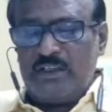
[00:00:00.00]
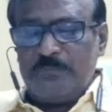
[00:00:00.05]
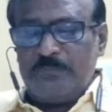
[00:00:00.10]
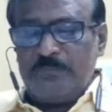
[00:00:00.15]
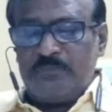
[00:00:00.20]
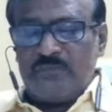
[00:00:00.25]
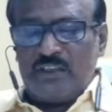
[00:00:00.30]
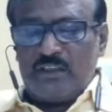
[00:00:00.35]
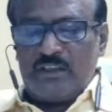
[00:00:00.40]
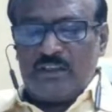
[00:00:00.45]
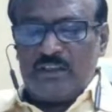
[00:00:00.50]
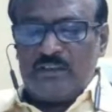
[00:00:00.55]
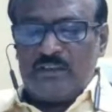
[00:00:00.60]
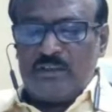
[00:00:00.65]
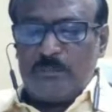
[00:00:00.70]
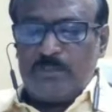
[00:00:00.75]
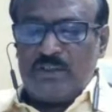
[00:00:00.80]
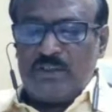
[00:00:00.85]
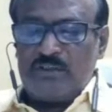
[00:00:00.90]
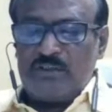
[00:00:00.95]
in the
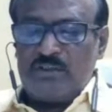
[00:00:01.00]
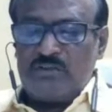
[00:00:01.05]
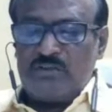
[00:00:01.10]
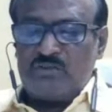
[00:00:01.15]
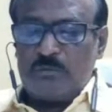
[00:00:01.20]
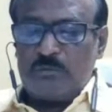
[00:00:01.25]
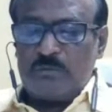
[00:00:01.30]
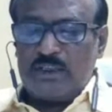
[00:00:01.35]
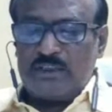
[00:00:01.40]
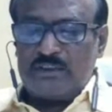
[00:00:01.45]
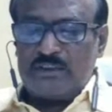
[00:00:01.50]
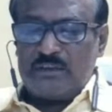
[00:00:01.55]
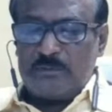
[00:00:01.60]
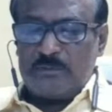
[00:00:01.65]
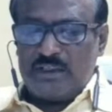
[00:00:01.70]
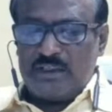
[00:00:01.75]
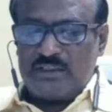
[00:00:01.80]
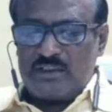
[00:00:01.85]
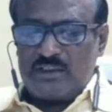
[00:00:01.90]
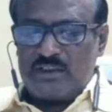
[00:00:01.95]
presence of
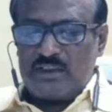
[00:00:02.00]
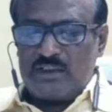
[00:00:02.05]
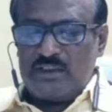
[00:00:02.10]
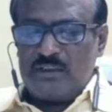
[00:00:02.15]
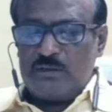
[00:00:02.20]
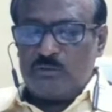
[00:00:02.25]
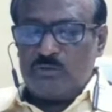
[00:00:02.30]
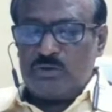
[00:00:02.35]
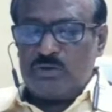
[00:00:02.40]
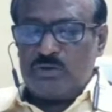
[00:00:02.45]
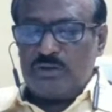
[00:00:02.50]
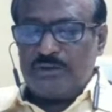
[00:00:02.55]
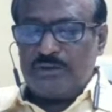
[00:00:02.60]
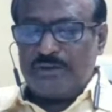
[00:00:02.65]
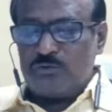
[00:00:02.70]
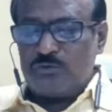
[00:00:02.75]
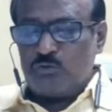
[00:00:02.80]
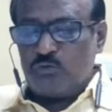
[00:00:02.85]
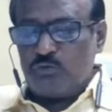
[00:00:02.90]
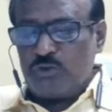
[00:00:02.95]
magistrate, whether
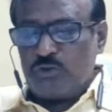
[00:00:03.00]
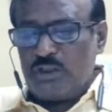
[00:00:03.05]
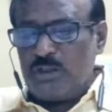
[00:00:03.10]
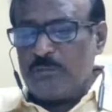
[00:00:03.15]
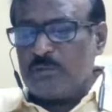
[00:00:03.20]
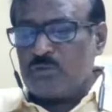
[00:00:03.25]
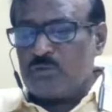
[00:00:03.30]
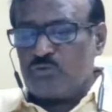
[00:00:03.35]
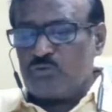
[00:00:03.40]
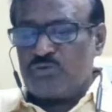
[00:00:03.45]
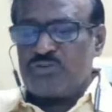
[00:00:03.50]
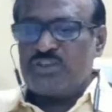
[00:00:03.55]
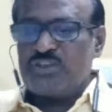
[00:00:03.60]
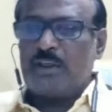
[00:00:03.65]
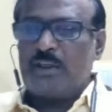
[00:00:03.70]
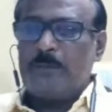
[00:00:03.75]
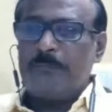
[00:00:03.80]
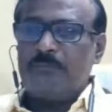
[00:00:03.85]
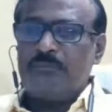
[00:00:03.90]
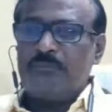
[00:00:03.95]
executive or judicial,
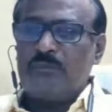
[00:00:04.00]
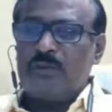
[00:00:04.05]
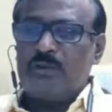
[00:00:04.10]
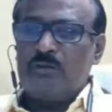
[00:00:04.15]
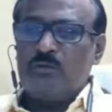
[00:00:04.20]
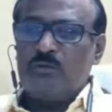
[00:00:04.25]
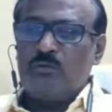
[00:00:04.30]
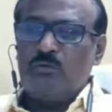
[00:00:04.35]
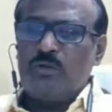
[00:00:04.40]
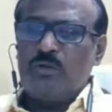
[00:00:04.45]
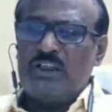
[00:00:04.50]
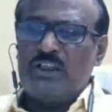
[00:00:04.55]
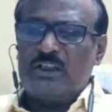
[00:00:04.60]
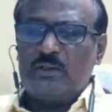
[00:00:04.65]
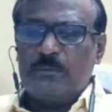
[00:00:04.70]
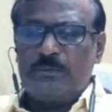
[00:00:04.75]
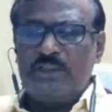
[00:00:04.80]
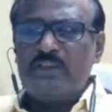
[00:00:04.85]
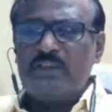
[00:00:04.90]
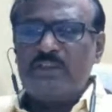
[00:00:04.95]
when an offence
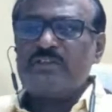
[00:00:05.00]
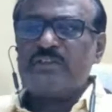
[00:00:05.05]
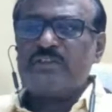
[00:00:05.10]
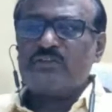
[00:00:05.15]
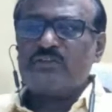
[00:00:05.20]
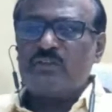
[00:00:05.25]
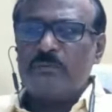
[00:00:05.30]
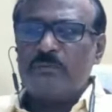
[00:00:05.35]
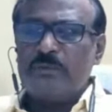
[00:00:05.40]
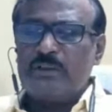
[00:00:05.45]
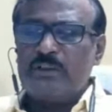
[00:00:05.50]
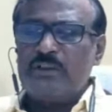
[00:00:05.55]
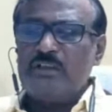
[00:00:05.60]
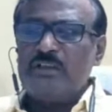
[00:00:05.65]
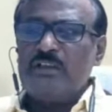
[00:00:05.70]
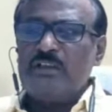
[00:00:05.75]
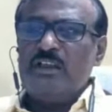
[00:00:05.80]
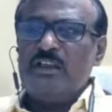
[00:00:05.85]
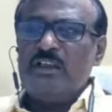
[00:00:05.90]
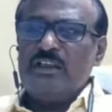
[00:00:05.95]
is committed
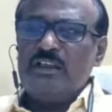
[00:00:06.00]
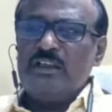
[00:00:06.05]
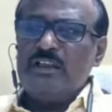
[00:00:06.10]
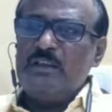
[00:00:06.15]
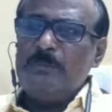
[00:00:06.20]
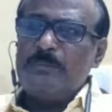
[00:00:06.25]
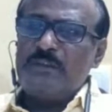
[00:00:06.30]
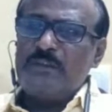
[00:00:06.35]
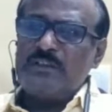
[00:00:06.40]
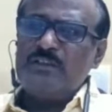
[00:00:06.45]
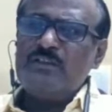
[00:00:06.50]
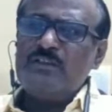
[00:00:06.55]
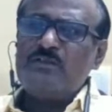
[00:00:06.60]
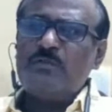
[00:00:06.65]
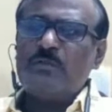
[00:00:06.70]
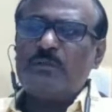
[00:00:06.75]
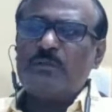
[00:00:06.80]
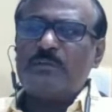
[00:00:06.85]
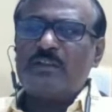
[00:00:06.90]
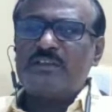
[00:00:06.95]
in presence of a
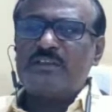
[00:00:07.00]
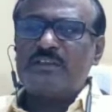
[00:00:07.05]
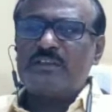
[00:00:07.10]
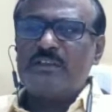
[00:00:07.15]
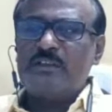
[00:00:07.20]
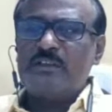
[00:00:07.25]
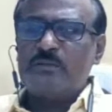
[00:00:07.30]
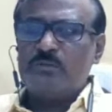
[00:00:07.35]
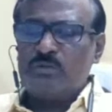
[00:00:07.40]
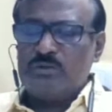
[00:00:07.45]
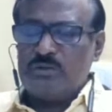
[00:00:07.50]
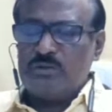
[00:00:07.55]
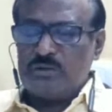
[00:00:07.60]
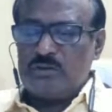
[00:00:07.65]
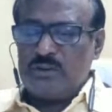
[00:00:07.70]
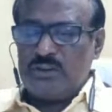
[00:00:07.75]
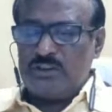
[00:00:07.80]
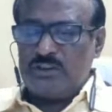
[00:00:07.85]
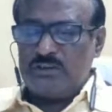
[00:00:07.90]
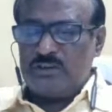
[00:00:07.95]
magistrate, whether he is an
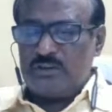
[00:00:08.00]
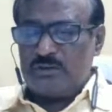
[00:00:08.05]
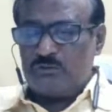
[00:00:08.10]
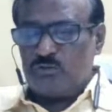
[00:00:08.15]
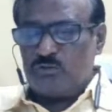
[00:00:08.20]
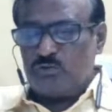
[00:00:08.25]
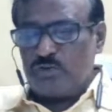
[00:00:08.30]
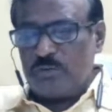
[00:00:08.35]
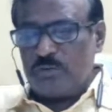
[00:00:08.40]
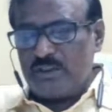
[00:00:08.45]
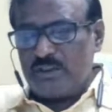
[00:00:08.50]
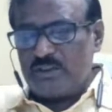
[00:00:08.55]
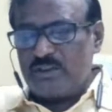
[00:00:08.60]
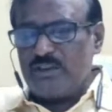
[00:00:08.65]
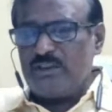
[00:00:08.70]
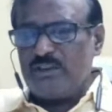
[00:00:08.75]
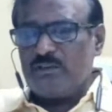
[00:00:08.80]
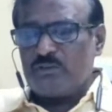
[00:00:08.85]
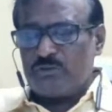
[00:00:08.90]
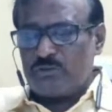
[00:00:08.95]
executive magistrate or a
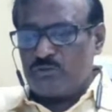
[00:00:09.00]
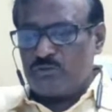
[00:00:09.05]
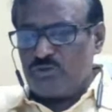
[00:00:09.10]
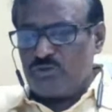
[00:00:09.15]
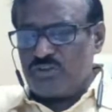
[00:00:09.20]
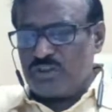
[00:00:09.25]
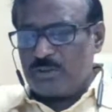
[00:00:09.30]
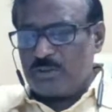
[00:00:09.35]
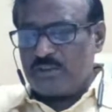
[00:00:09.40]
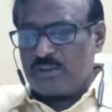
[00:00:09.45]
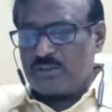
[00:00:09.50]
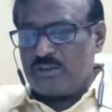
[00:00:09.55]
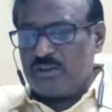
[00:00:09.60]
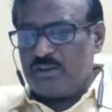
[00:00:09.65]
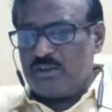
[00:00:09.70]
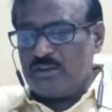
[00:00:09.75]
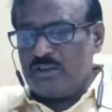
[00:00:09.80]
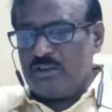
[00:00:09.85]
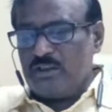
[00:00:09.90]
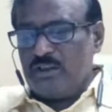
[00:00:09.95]
judicial magistrate,
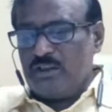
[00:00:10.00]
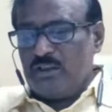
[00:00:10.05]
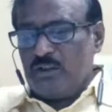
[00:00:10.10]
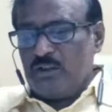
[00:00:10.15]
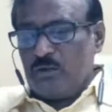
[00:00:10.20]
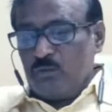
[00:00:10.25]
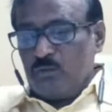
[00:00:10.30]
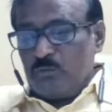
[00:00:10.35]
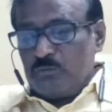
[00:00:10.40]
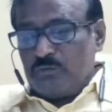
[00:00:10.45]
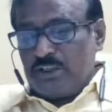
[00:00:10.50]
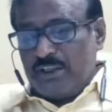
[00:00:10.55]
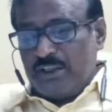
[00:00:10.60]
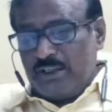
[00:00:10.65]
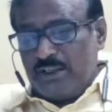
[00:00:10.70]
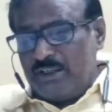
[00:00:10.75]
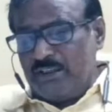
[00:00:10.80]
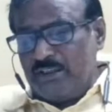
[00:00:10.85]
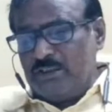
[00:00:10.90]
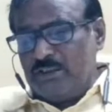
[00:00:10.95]
again
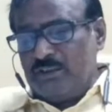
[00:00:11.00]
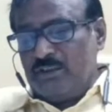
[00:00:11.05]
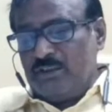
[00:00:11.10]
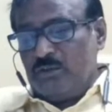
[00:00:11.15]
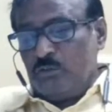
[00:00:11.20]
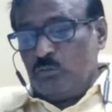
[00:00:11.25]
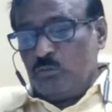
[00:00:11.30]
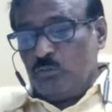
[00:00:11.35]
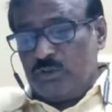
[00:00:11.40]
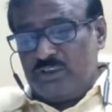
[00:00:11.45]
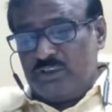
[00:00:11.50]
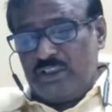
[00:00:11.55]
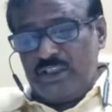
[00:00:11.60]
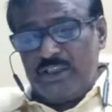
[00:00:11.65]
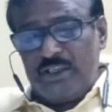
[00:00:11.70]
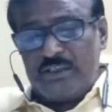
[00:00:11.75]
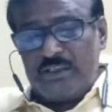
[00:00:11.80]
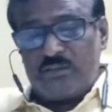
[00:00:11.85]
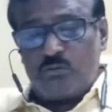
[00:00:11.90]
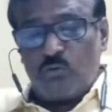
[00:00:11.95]
within his local
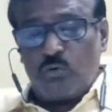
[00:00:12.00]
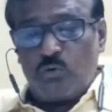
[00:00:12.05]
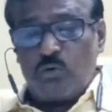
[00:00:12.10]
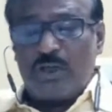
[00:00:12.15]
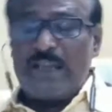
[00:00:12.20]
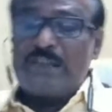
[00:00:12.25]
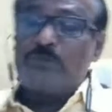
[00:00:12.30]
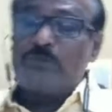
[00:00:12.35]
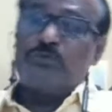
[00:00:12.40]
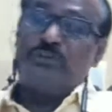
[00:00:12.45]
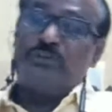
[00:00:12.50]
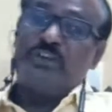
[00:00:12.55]
jurisdiction,